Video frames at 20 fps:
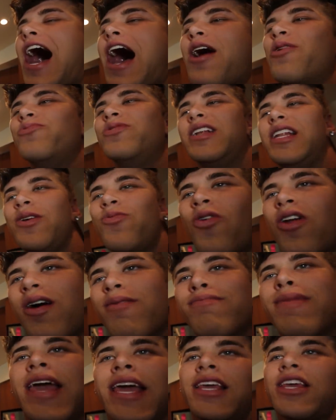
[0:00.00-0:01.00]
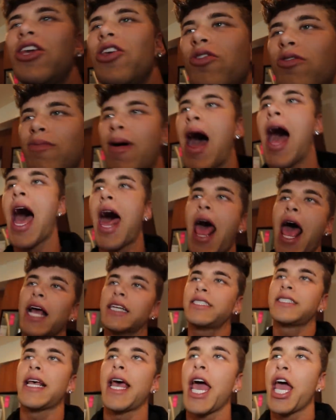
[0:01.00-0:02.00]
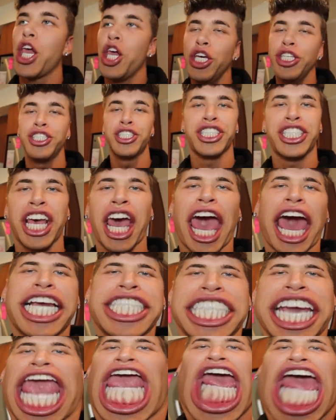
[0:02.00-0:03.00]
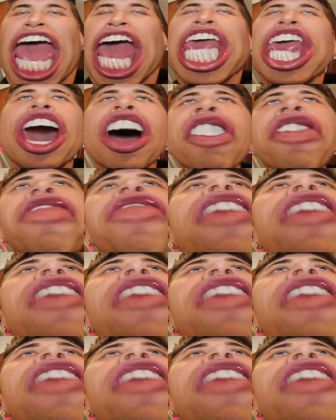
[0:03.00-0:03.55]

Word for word: I really wanna make you mine. I say you sexy, you